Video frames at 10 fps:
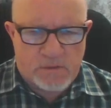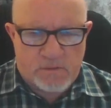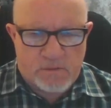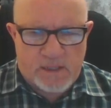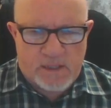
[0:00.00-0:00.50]

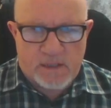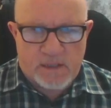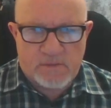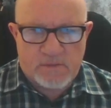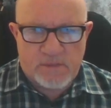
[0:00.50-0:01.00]
that
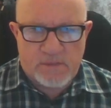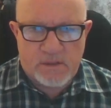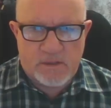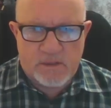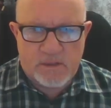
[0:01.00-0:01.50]
gives me
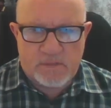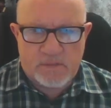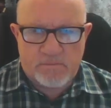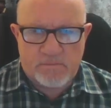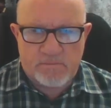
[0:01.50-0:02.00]

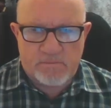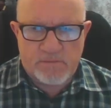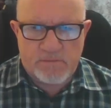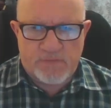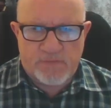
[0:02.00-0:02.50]

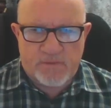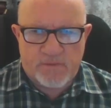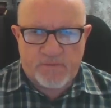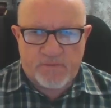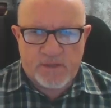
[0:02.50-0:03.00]
something of an
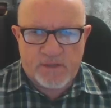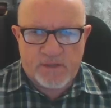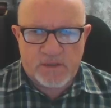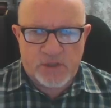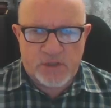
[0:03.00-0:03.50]
advantage.